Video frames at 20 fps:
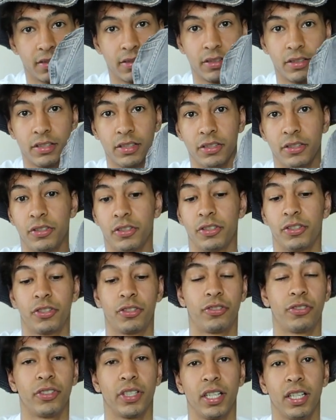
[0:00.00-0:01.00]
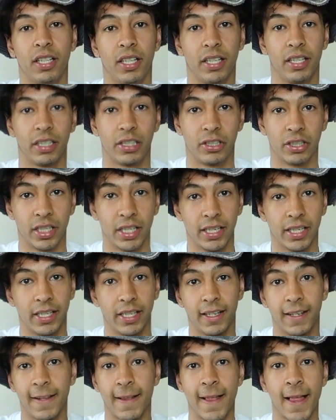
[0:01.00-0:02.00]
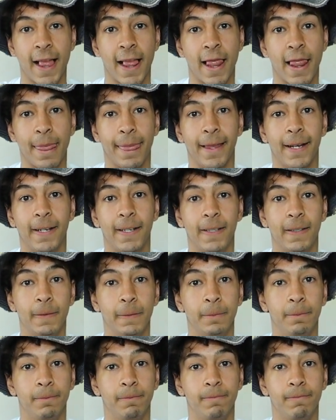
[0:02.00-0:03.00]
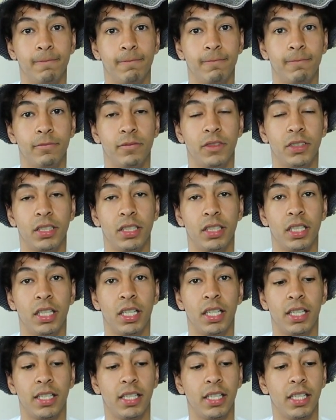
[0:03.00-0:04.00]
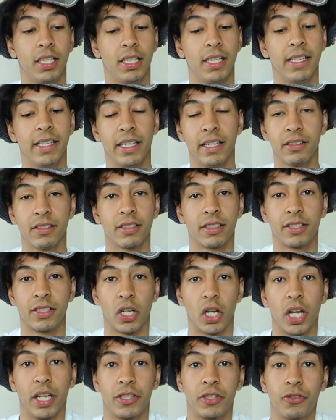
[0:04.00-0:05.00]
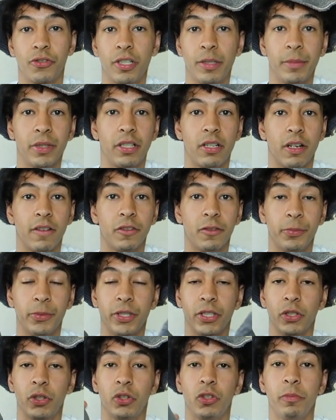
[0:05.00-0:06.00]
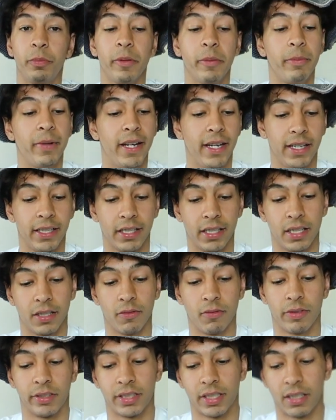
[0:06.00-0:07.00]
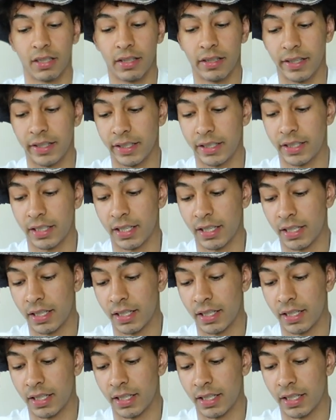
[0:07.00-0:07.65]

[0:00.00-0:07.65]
They're really just straight leg gray. Um, and they're just extremely comfortable. They're super baggy, which I like.